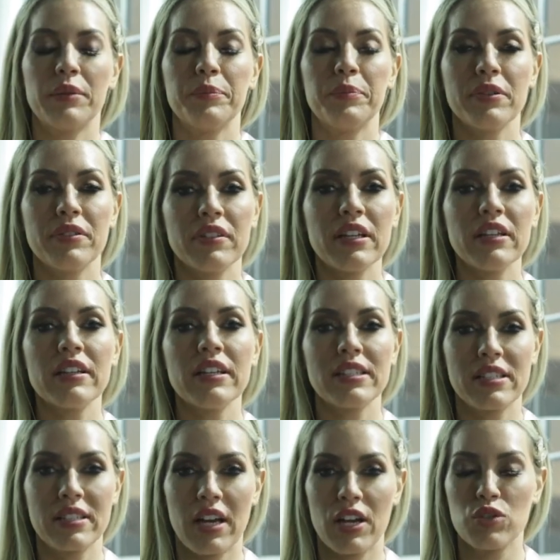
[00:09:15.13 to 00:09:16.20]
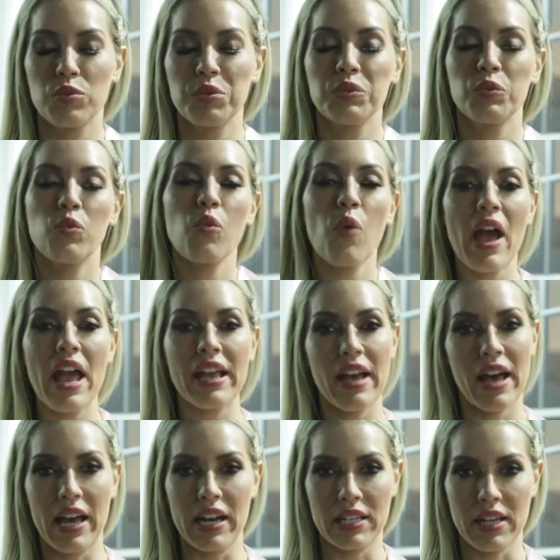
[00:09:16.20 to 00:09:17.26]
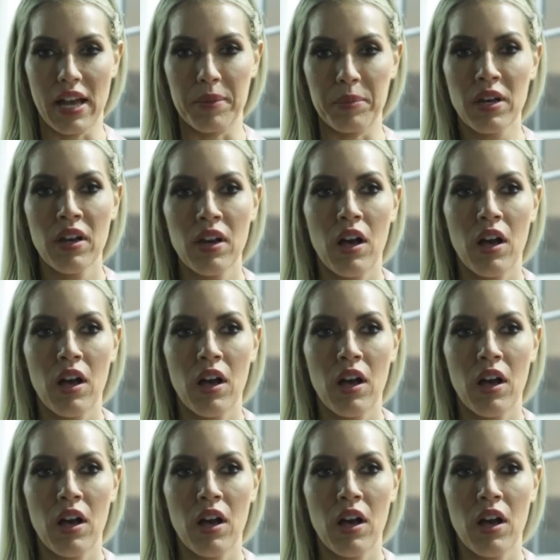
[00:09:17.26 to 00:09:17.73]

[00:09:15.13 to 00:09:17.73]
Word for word: completely scheduled way ahead of time.